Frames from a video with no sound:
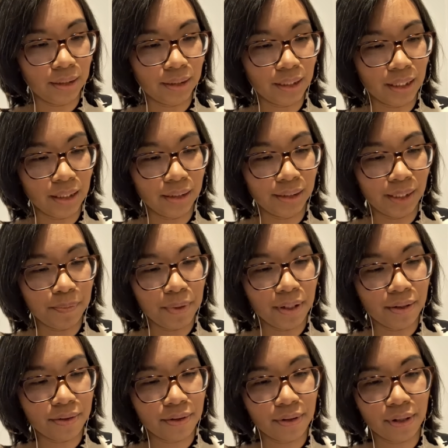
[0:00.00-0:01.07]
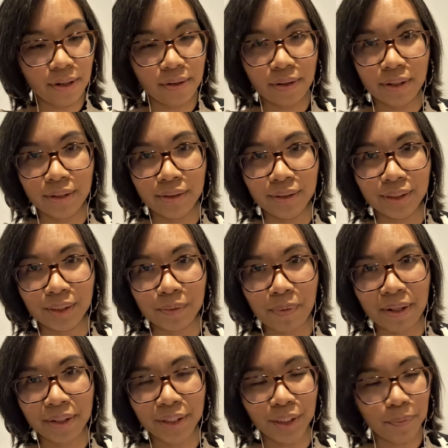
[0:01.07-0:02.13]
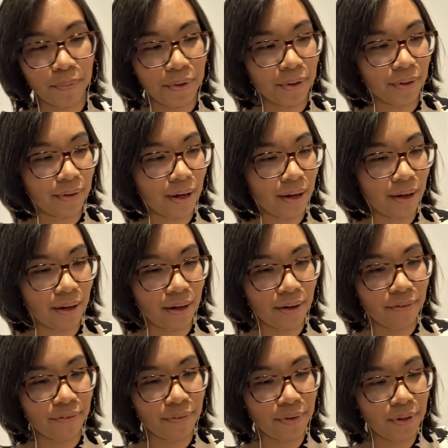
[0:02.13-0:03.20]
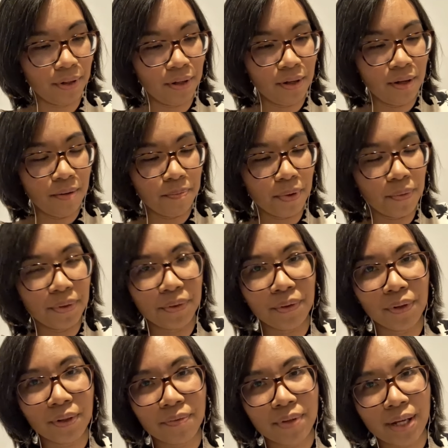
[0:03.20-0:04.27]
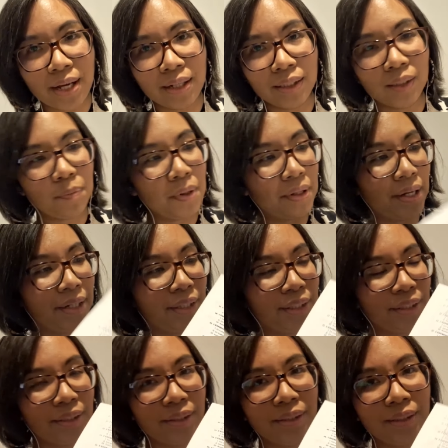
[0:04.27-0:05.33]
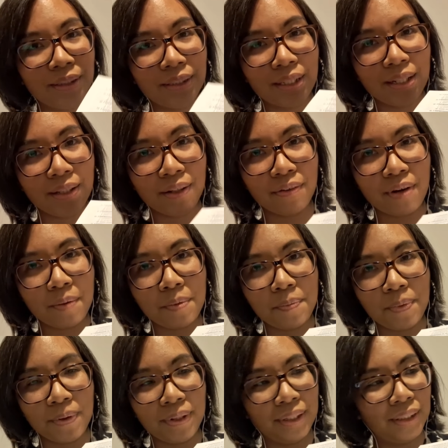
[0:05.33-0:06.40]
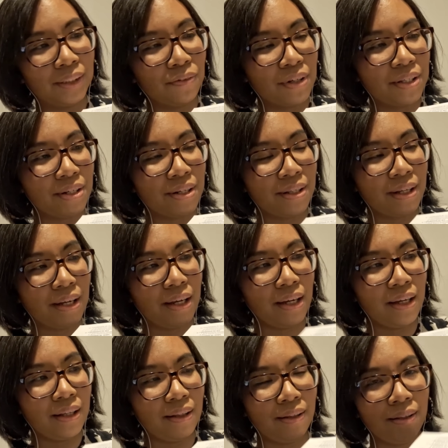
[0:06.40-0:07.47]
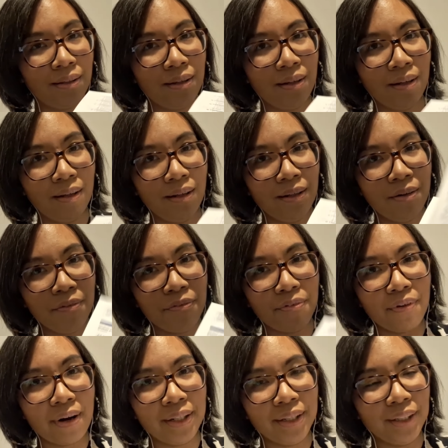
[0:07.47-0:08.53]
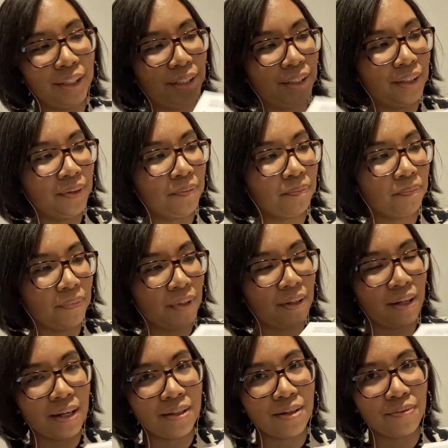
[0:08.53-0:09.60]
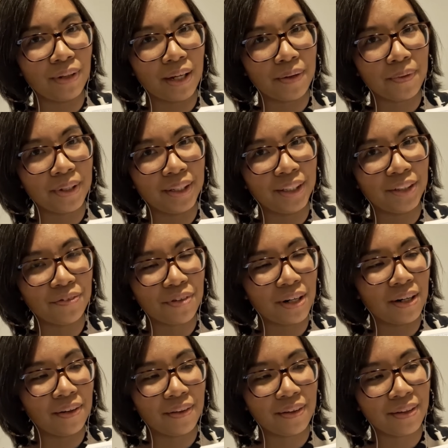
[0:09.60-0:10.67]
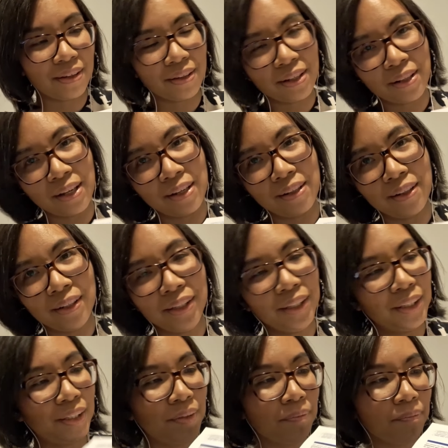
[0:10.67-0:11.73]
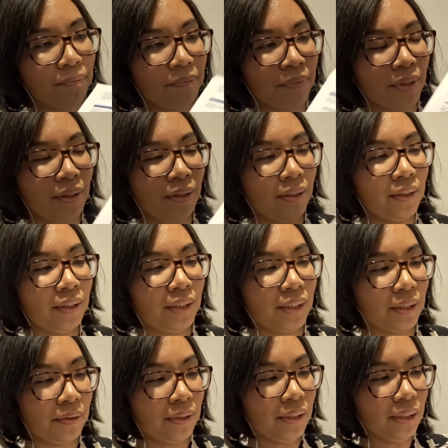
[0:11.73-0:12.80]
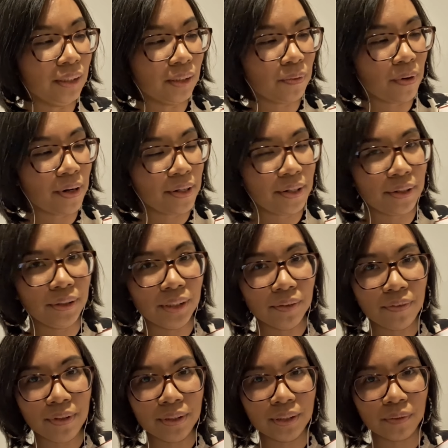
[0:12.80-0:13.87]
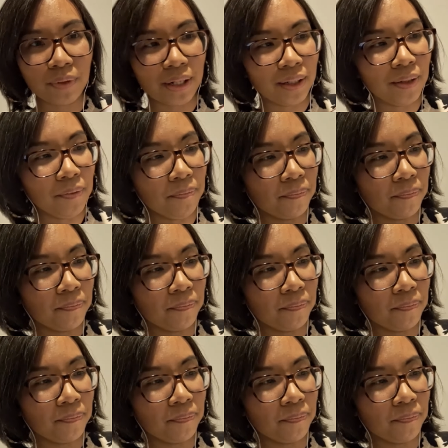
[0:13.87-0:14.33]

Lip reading: similar to the other Spanish book that I have, but with all of the explanations and the grammar points written in French, the native language, rather than in English. So this is quite useful as well,